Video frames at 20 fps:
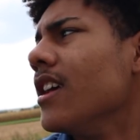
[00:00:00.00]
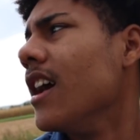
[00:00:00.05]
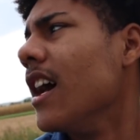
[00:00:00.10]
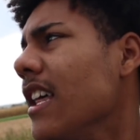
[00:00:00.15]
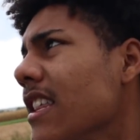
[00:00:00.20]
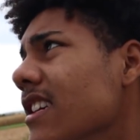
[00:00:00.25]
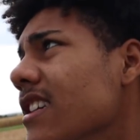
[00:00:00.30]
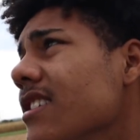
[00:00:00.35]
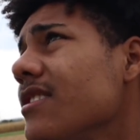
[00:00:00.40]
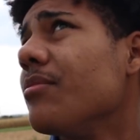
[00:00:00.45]

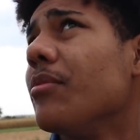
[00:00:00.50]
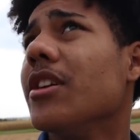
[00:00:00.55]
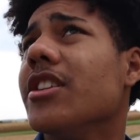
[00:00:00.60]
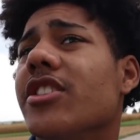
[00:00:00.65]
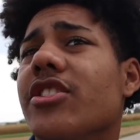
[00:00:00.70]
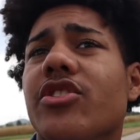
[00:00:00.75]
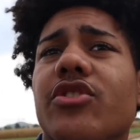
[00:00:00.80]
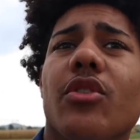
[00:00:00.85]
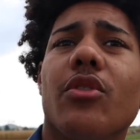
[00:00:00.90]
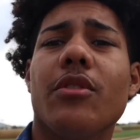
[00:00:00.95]
I think it's about
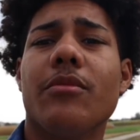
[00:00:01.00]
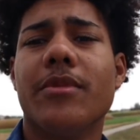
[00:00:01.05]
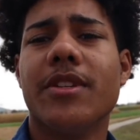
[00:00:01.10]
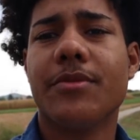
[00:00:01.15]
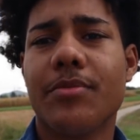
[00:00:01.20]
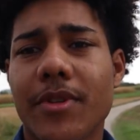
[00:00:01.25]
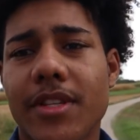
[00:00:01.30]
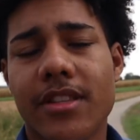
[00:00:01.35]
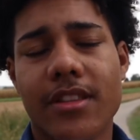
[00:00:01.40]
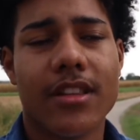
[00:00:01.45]
to storm.
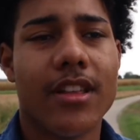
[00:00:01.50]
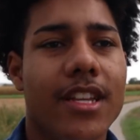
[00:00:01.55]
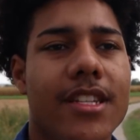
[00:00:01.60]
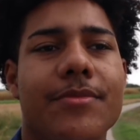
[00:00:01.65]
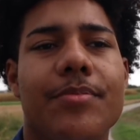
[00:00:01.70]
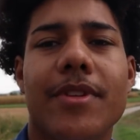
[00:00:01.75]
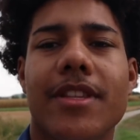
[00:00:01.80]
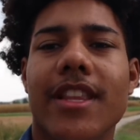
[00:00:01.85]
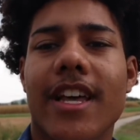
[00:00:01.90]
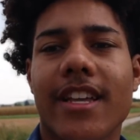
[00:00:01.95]
It's
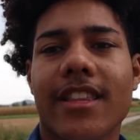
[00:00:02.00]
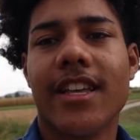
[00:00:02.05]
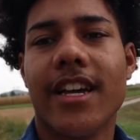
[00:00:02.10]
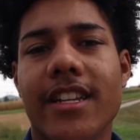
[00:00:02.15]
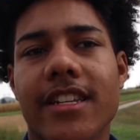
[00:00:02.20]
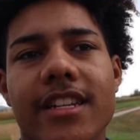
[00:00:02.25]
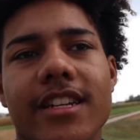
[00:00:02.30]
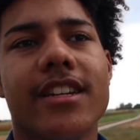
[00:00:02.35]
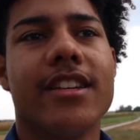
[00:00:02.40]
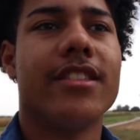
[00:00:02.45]
been like
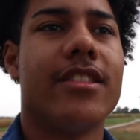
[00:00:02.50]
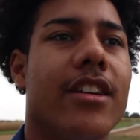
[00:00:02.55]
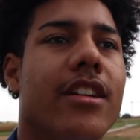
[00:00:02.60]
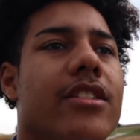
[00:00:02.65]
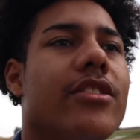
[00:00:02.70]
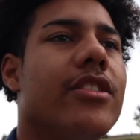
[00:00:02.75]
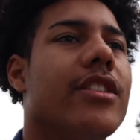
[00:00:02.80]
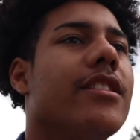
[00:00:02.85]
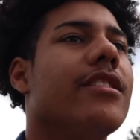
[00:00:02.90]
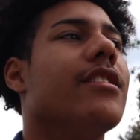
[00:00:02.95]
lightning and
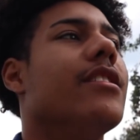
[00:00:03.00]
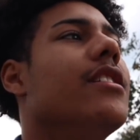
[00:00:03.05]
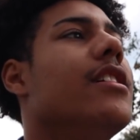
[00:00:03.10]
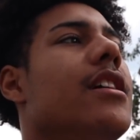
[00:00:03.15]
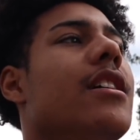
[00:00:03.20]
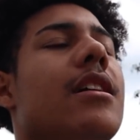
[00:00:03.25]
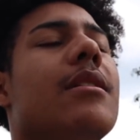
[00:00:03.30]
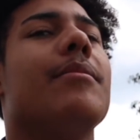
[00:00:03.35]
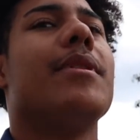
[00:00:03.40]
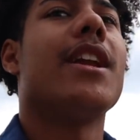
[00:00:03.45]
thundering,
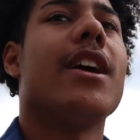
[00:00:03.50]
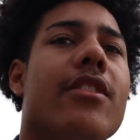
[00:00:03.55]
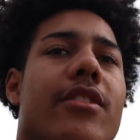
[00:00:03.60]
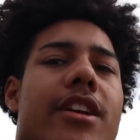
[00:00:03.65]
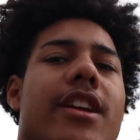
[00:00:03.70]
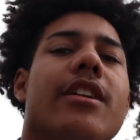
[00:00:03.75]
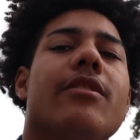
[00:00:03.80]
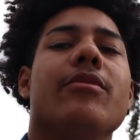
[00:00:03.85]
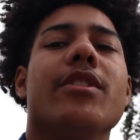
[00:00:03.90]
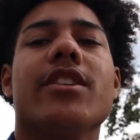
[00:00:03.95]
but I don't care.